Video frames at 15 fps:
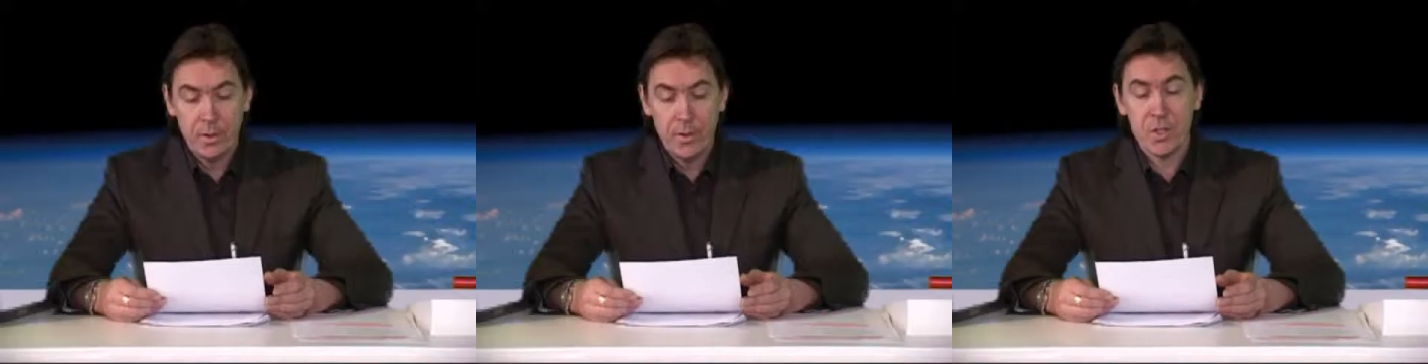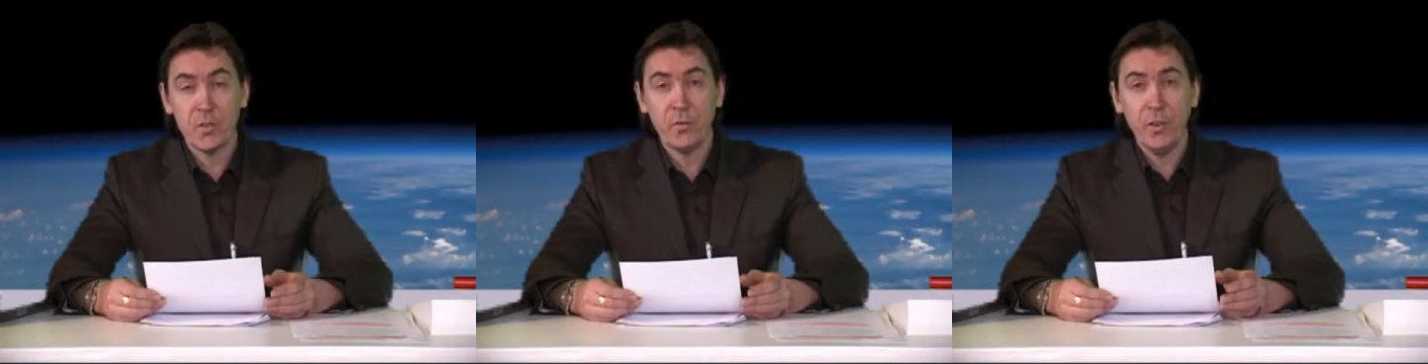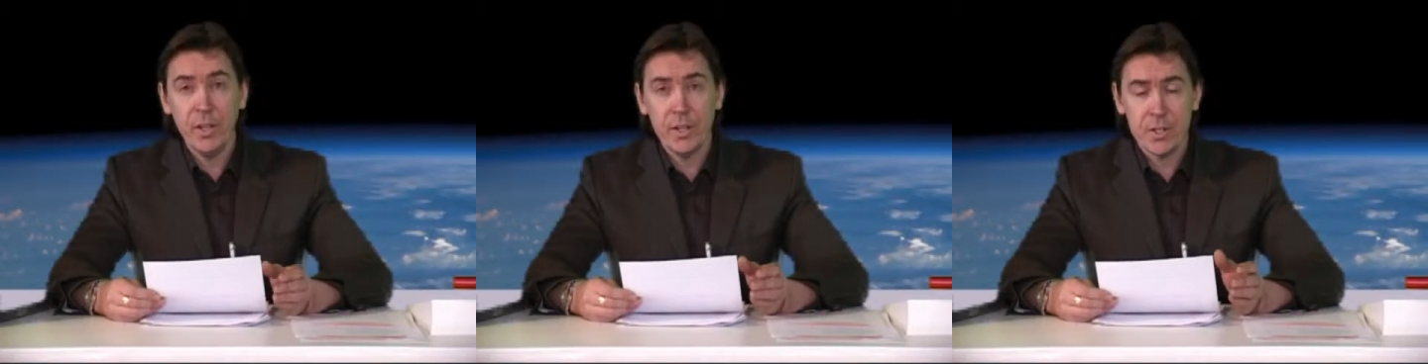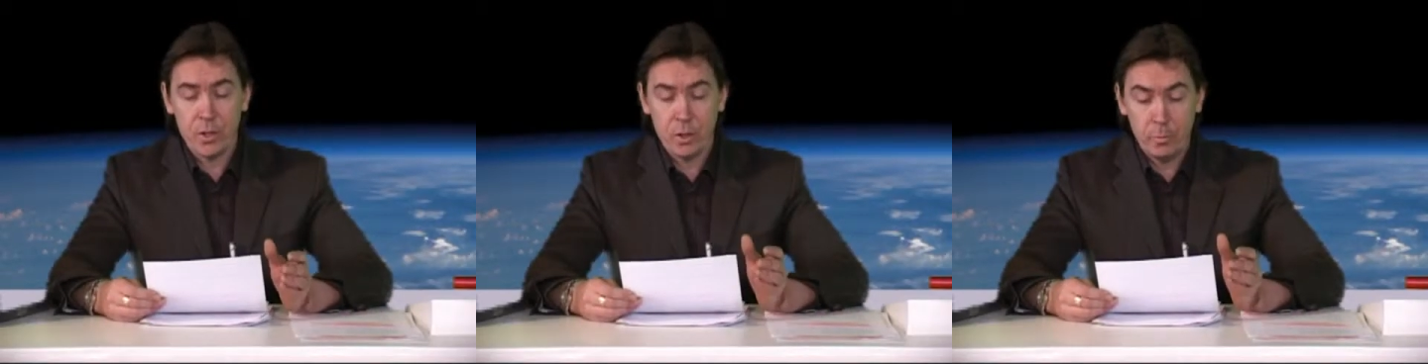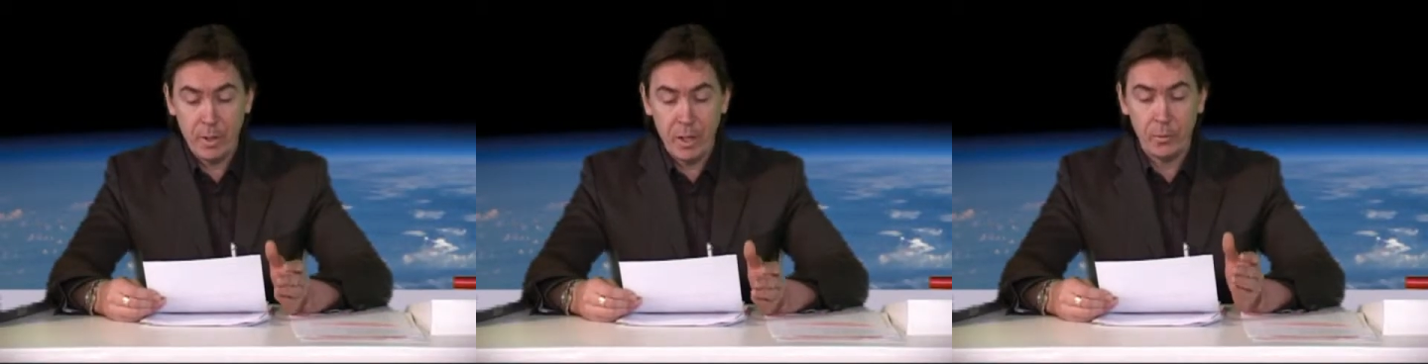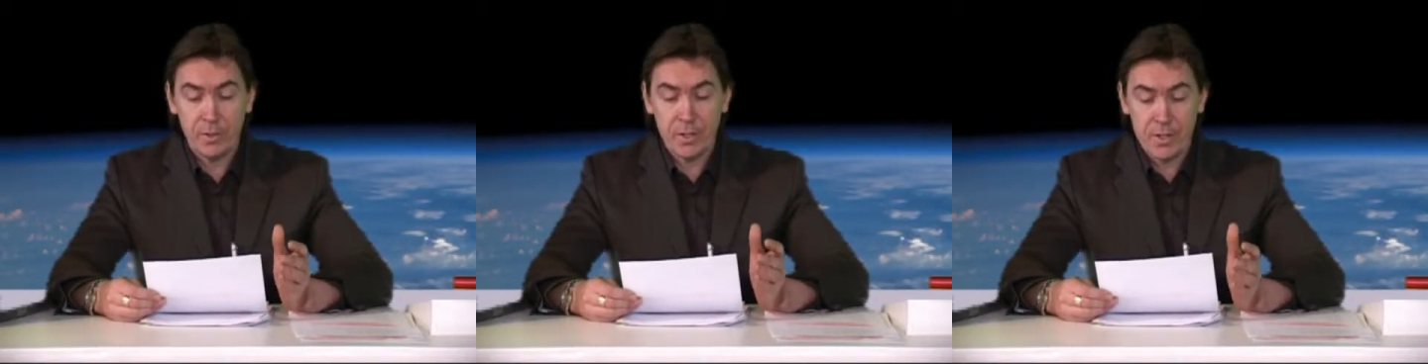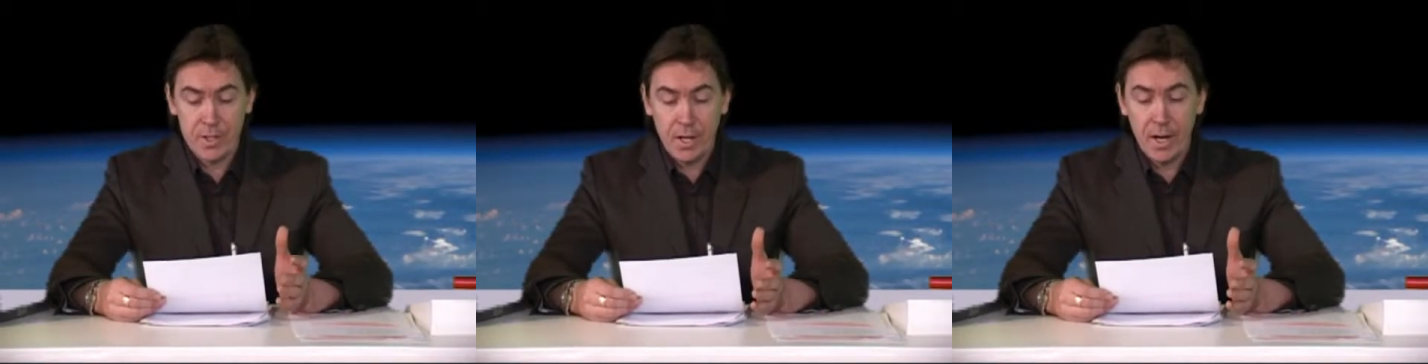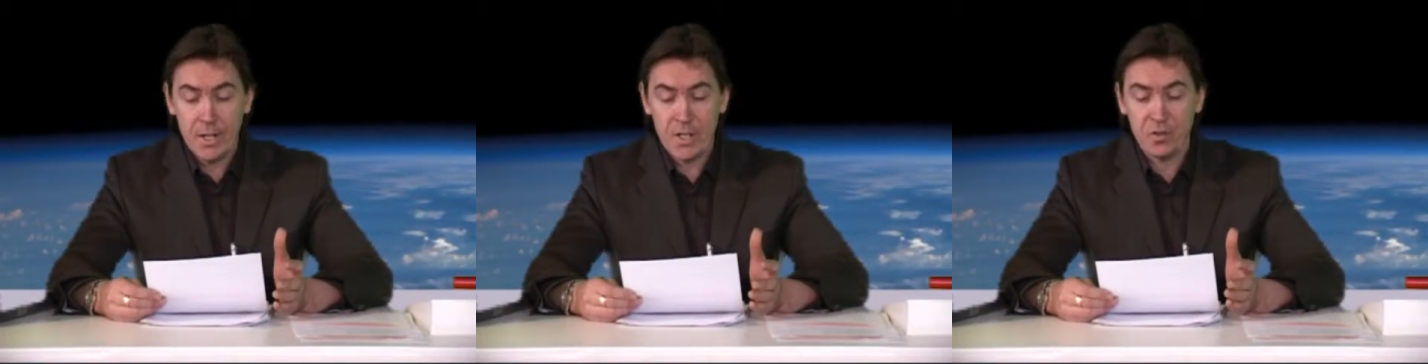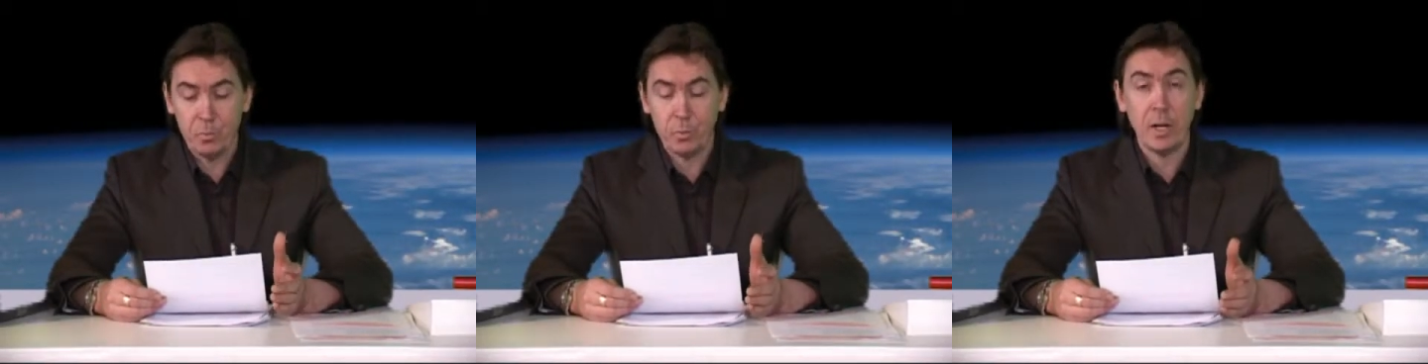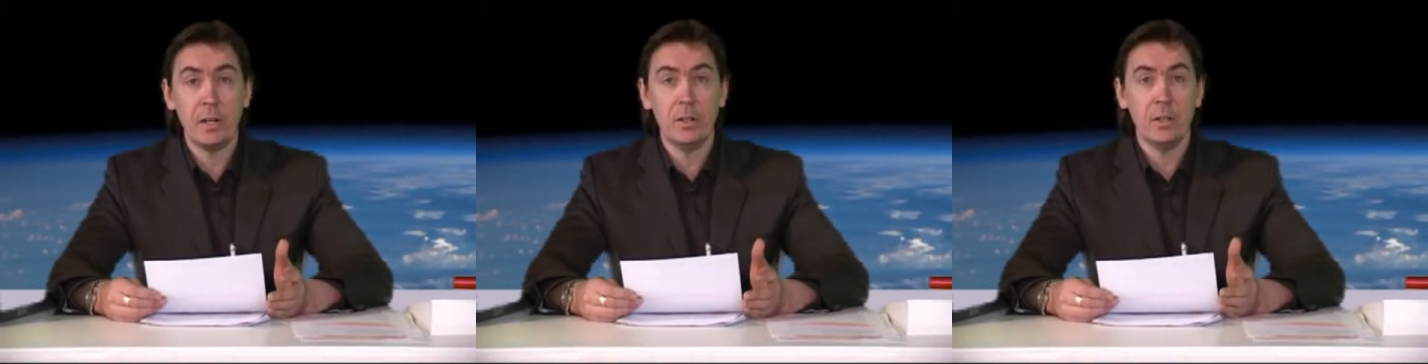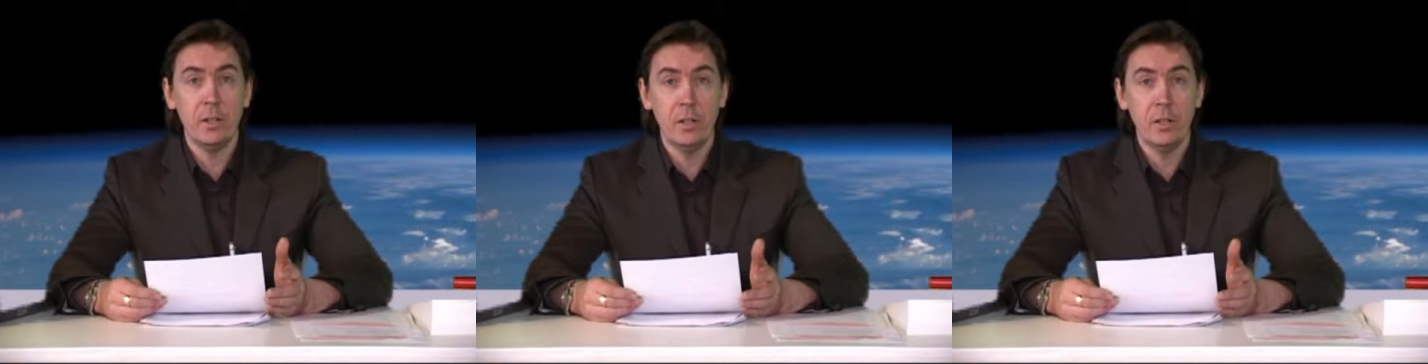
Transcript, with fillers: The spheres are about the size of planet